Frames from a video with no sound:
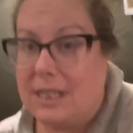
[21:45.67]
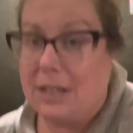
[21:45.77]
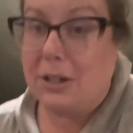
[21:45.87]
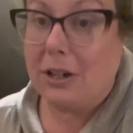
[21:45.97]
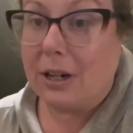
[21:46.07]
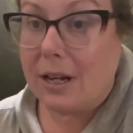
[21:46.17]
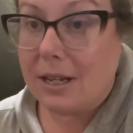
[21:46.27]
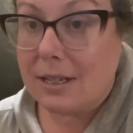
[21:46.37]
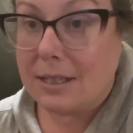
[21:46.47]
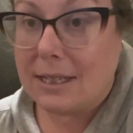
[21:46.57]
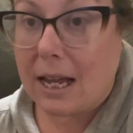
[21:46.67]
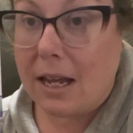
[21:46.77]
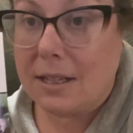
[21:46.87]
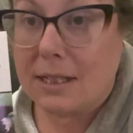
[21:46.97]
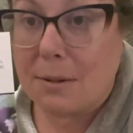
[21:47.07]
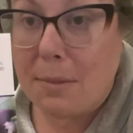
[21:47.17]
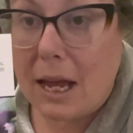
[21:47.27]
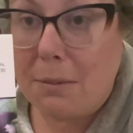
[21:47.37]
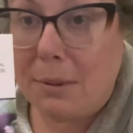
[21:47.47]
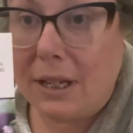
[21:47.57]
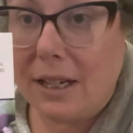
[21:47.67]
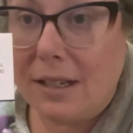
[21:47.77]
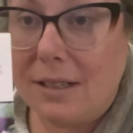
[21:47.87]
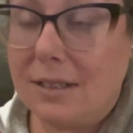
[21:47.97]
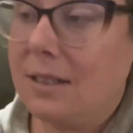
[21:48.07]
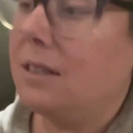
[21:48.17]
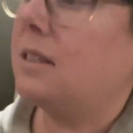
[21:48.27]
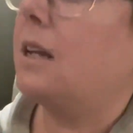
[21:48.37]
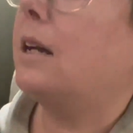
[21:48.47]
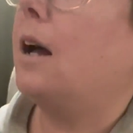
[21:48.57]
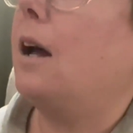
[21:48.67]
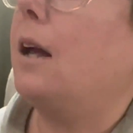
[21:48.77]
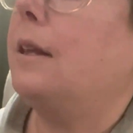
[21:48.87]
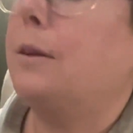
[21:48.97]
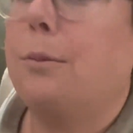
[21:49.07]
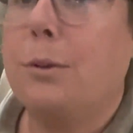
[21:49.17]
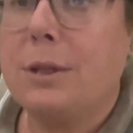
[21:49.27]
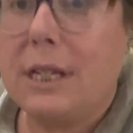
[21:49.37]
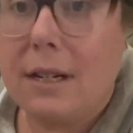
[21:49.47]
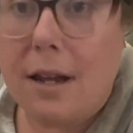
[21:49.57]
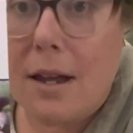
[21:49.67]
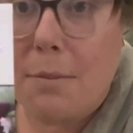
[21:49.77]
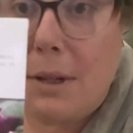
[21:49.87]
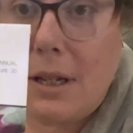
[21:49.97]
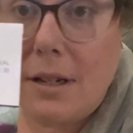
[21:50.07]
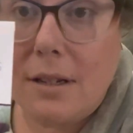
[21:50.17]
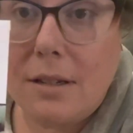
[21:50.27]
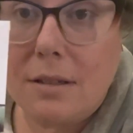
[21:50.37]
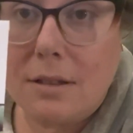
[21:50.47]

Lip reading: year is some eggplant. I got the Rosita eggplant.